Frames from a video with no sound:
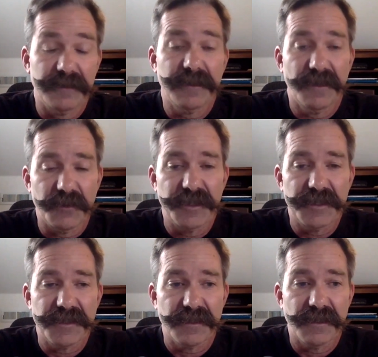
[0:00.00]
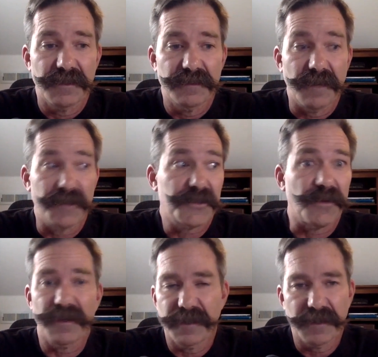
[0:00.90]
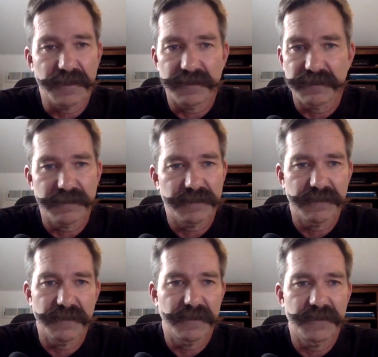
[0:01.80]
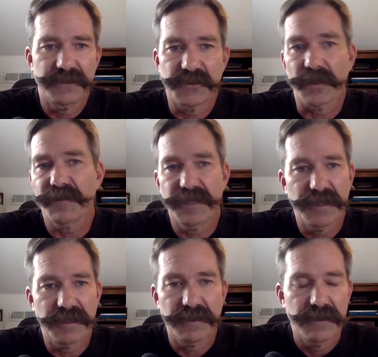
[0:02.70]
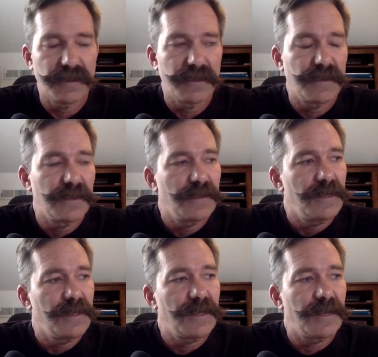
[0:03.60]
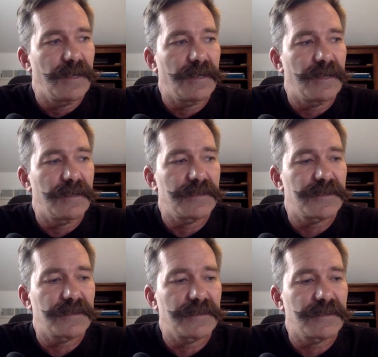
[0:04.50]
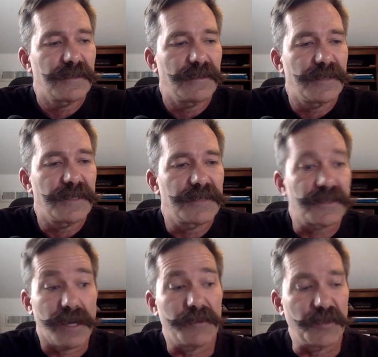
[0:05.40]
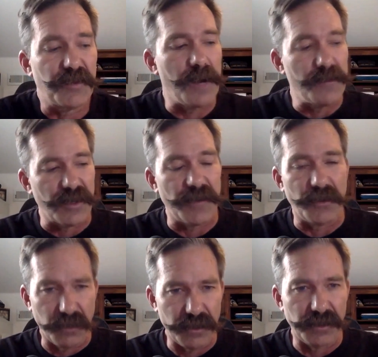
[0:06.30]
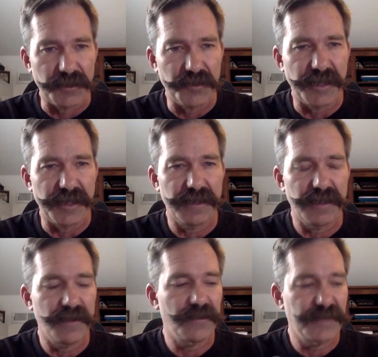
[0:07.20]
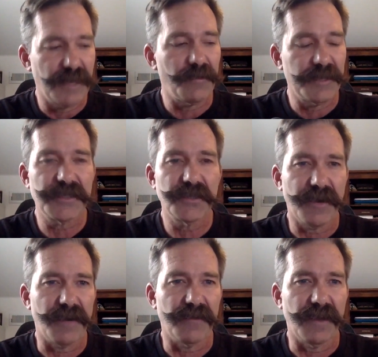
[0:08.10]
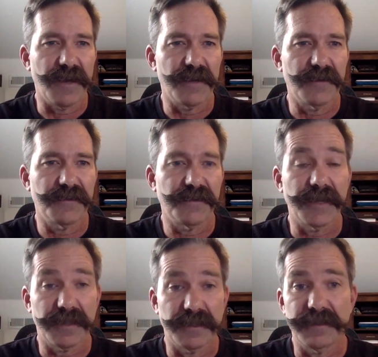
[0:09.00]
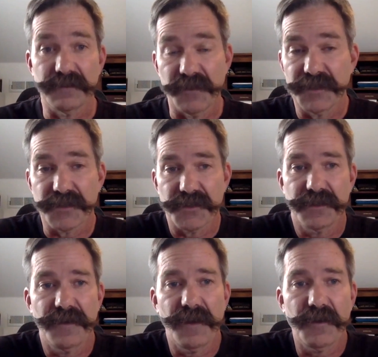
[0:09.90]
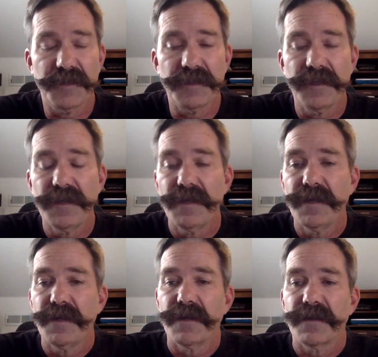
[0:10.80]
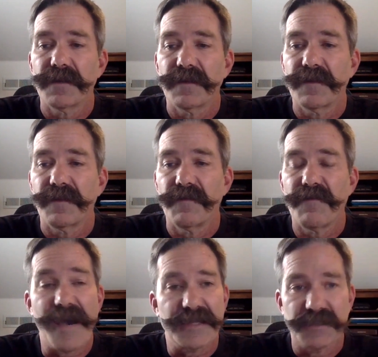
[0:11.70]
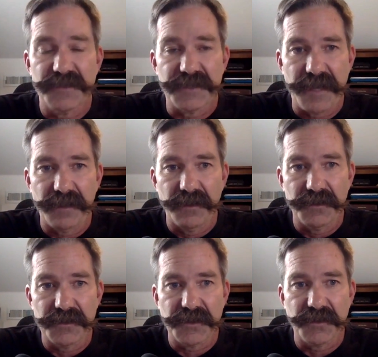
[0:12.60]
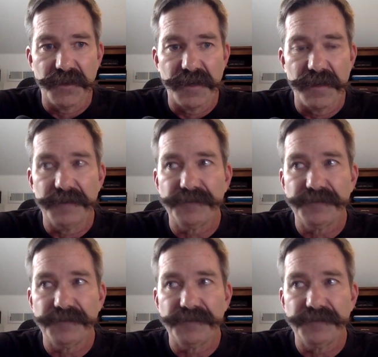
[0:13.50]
government, Australia, Germany. And, it's a common problem around the world. But, yeah, we do have a lot of, like in research and development, massive silos to where